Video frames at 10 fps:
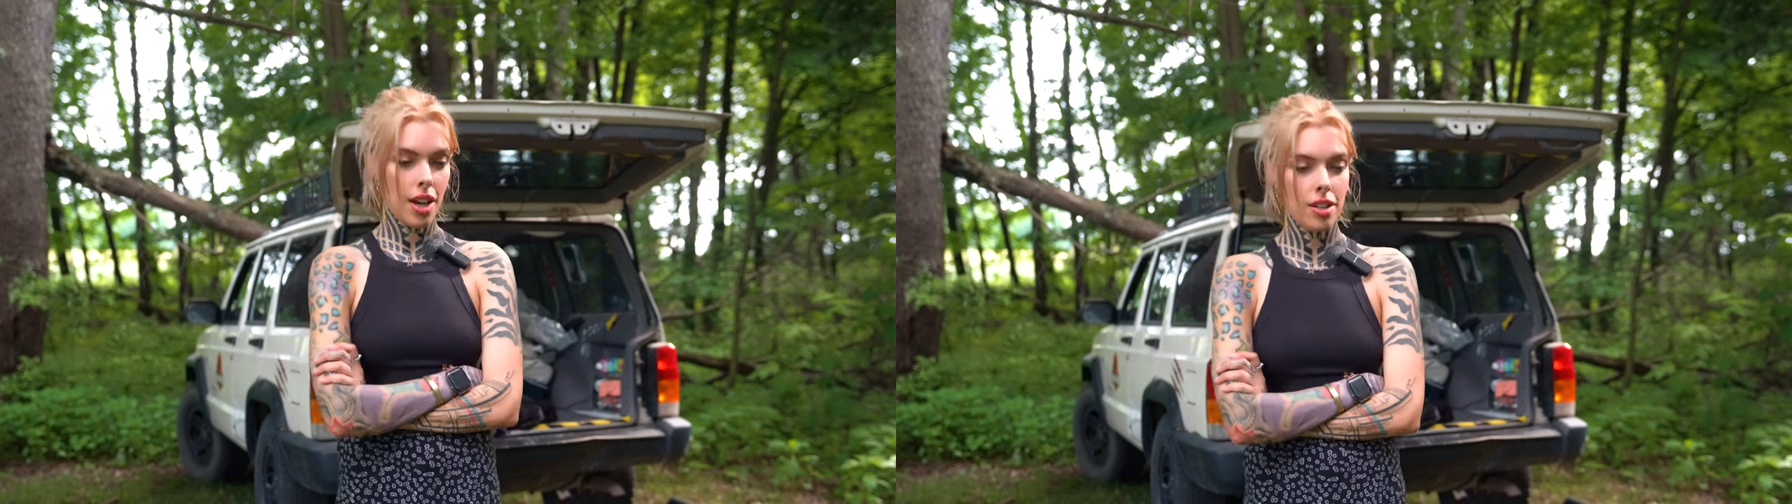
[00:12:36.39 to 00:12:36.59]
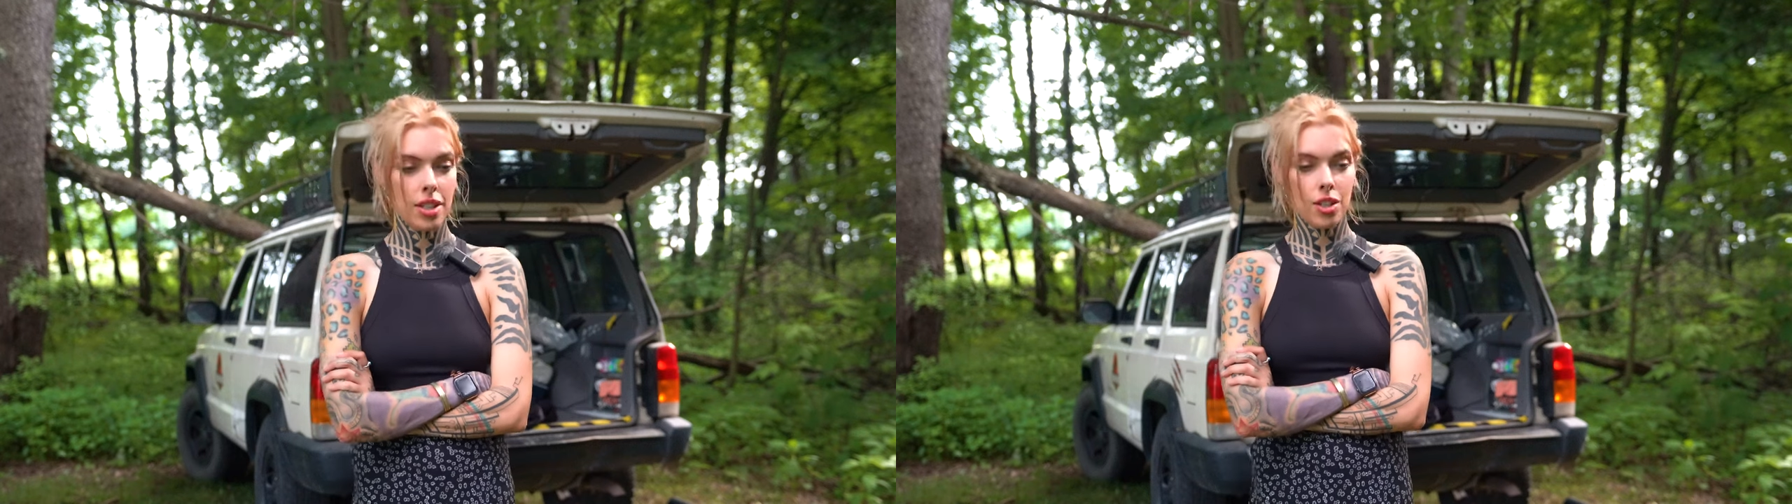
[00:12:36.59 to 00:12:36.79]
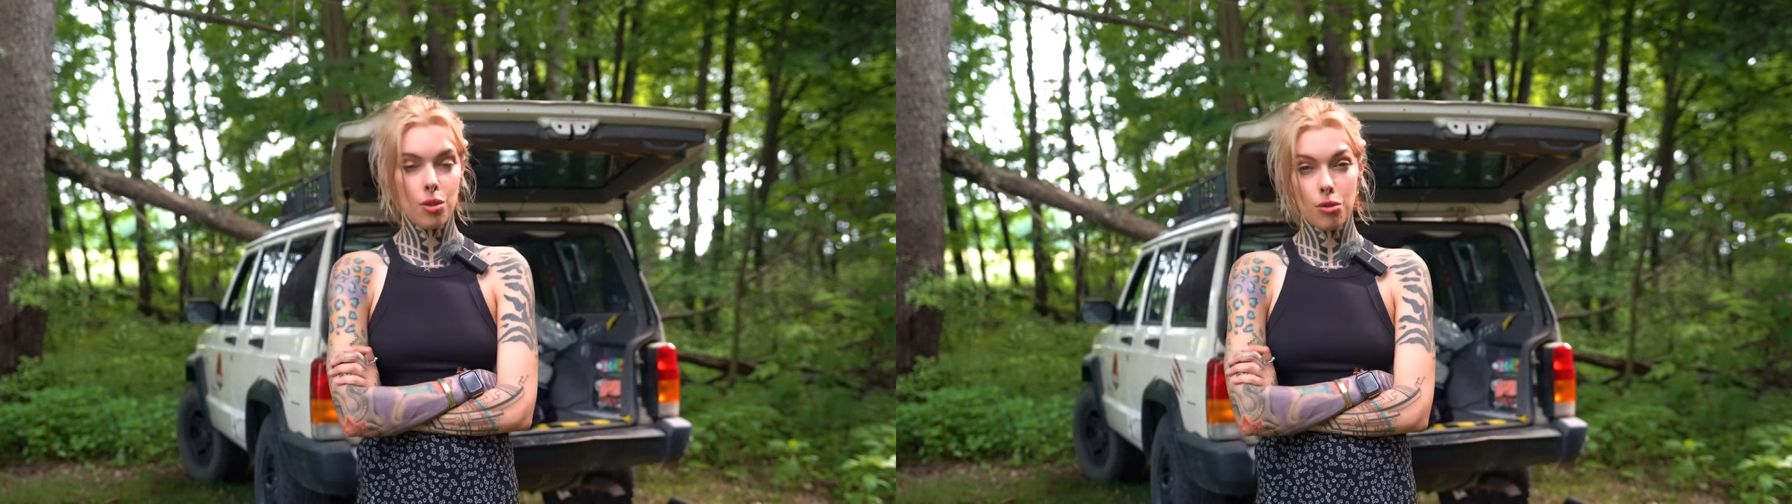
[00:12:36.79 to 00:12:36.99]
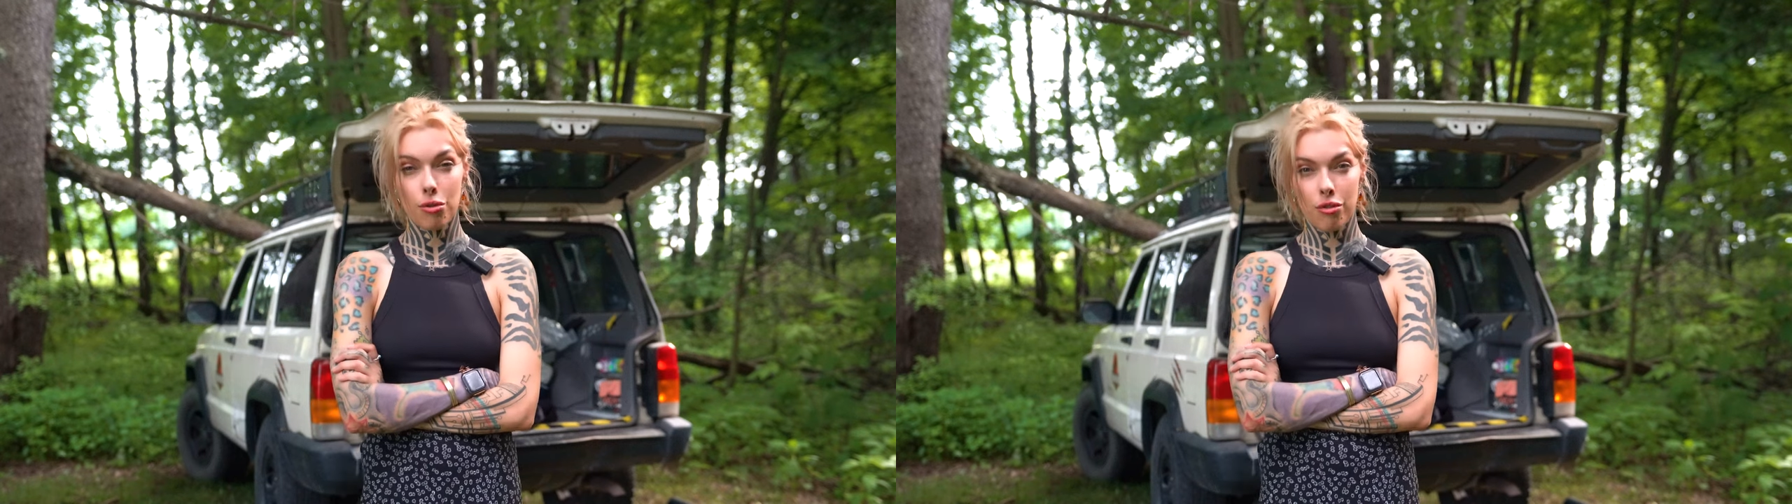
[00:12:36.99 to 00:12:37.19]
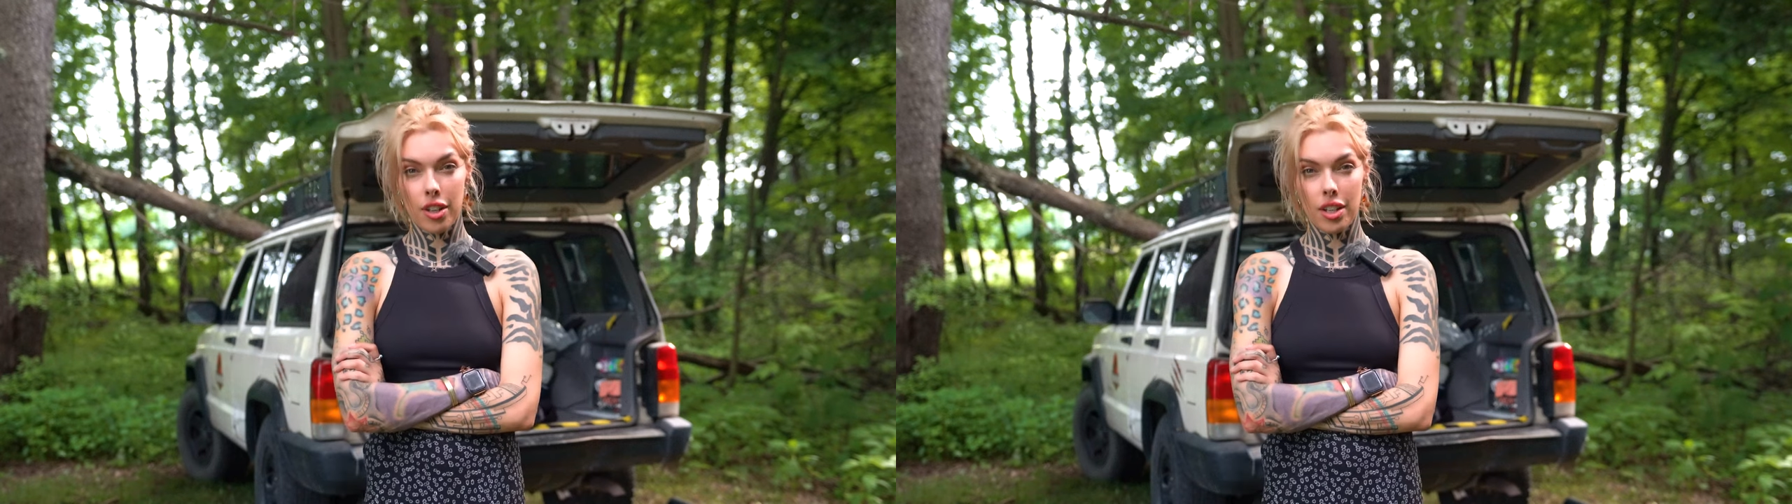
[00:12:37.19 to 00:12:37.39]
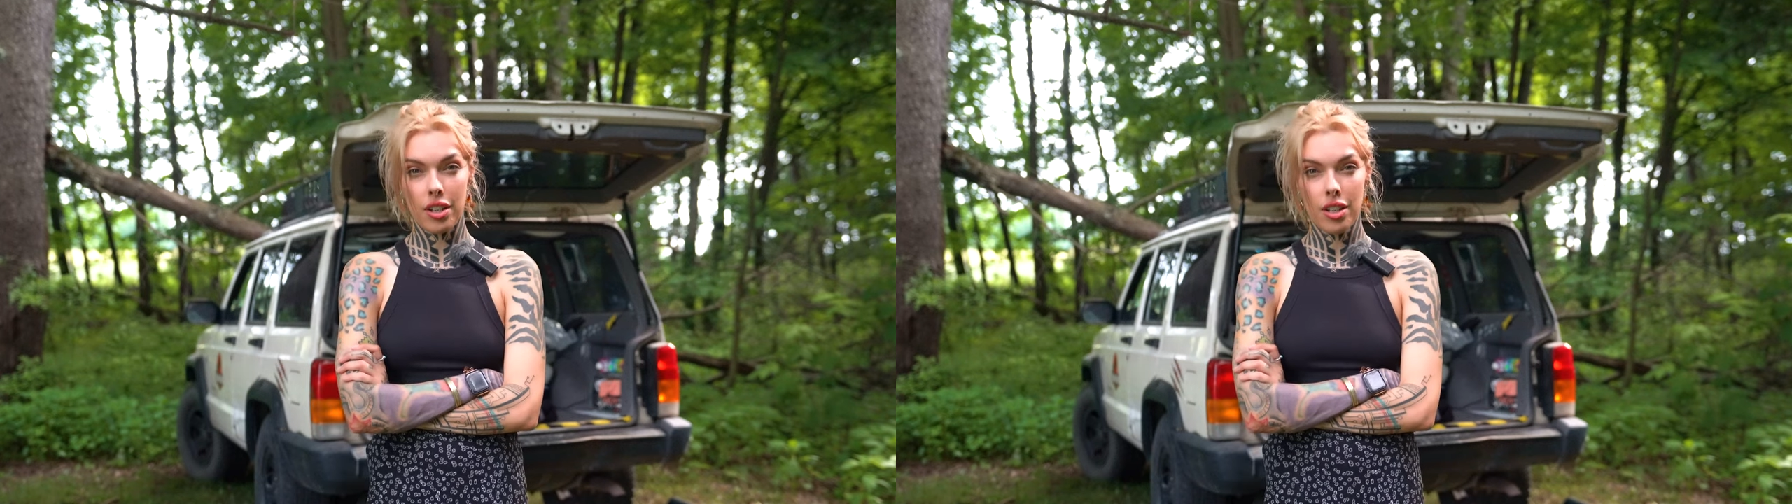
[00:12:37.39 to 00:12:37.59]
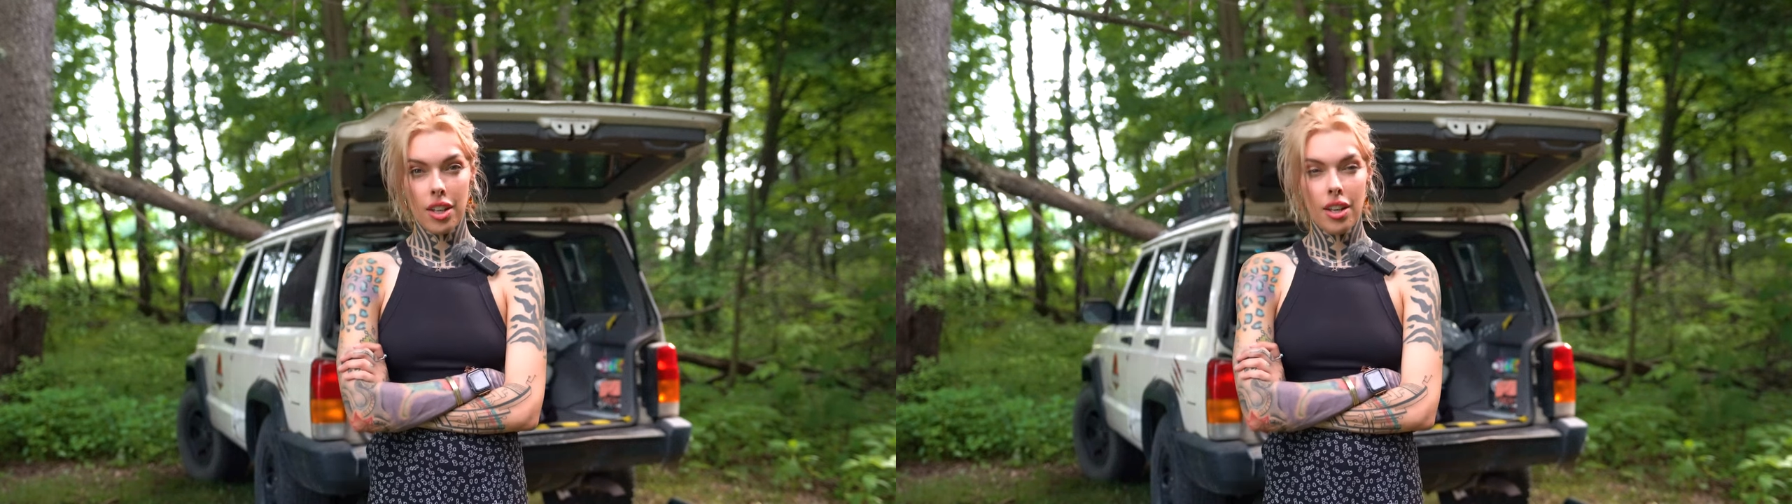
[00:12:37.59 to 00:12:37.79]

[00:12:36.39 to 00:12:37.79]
I'd say do it for fun.